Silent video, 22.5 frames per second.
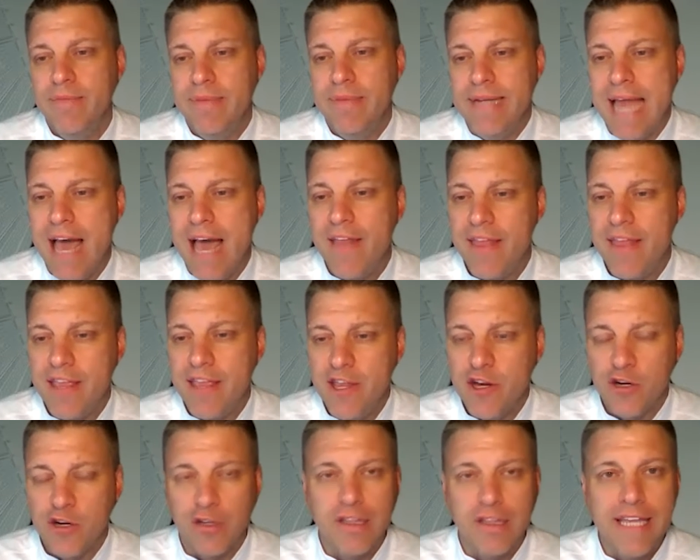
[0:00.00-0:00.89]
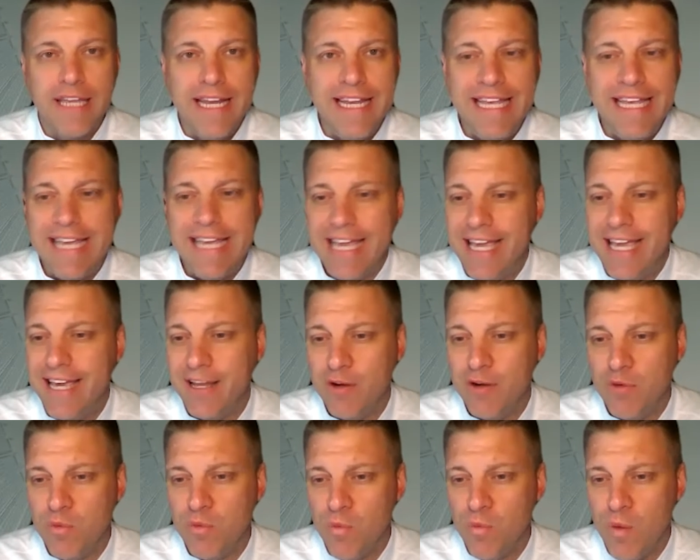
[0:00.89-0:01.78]
Now that you're leaning
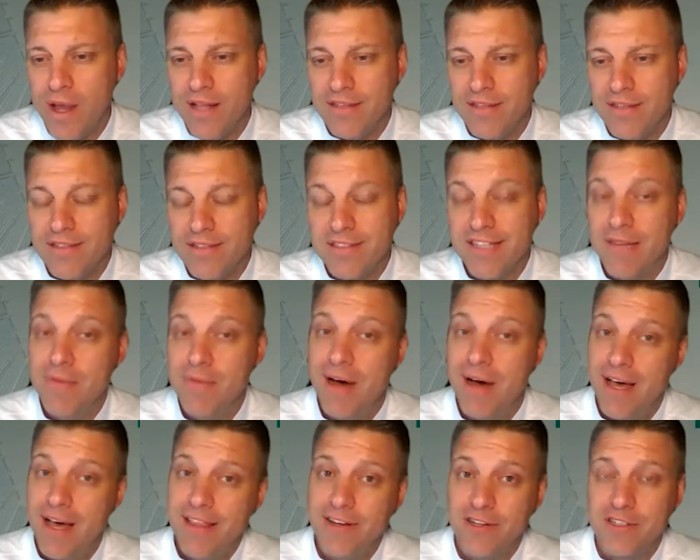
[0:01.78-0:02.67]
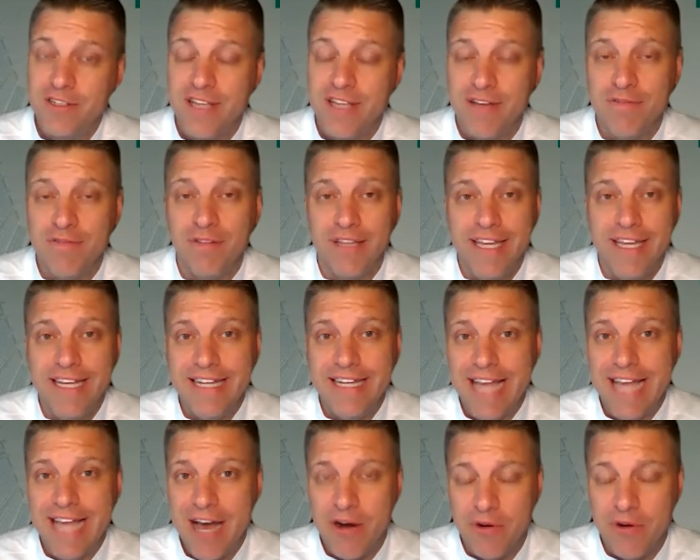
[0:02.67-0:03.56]
in when some others have
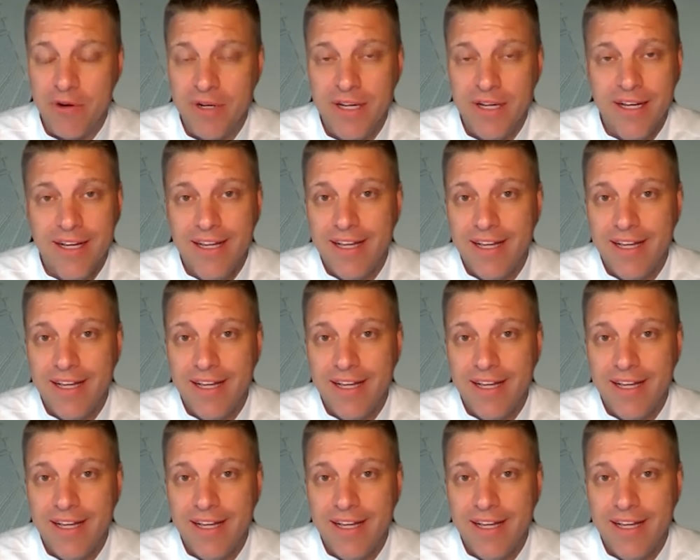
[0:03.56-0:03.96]
leaned out,